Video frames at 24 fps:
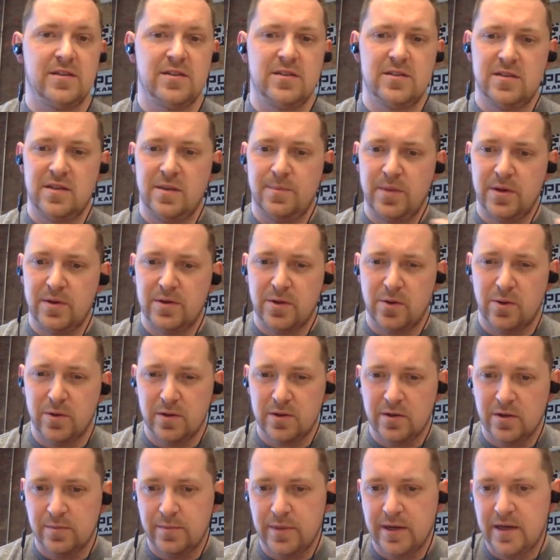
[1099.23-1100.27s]
just dip your toe a
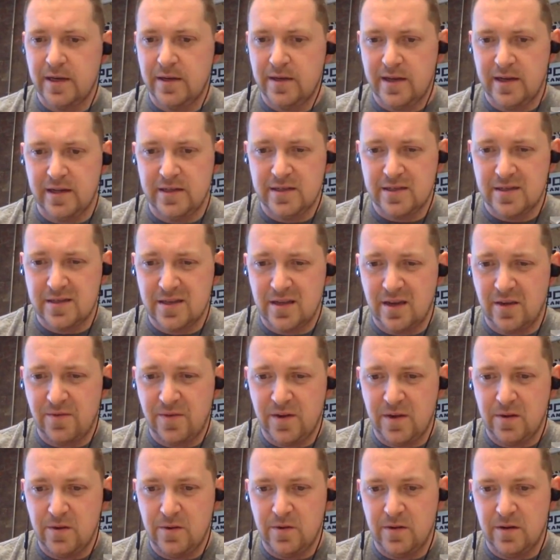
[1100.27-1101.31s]
little bit and see if
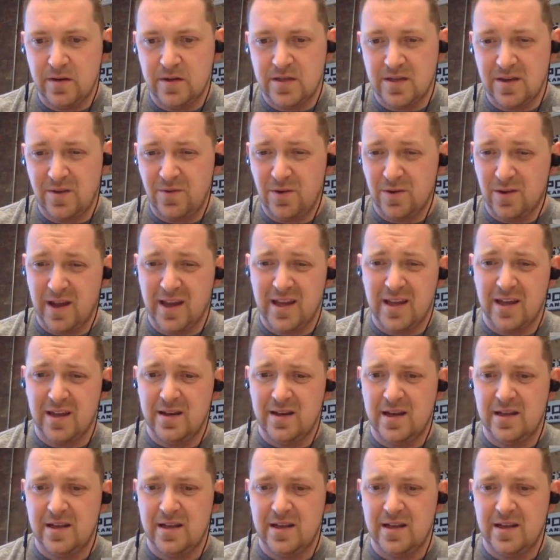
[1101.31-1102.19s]
you like it.